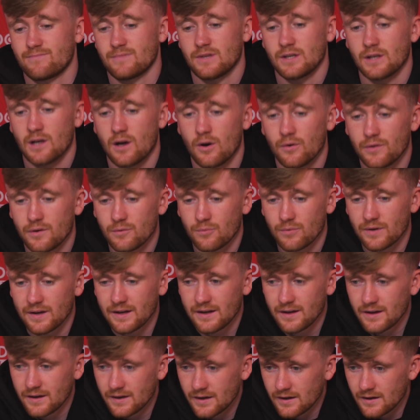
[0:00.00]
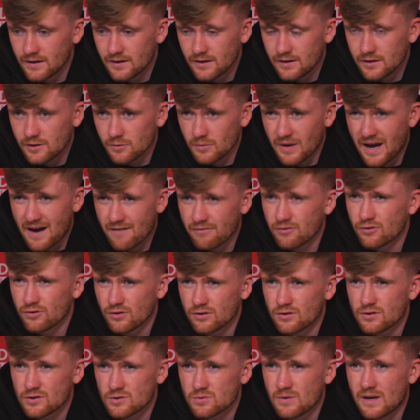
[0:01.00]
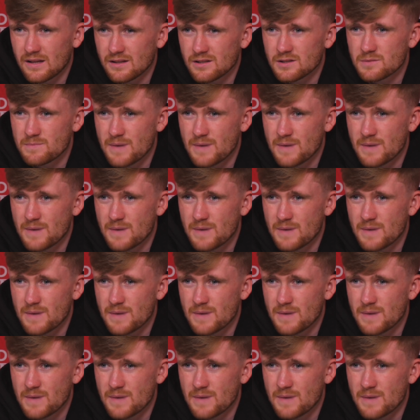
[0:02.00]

you know, that we haven't done as well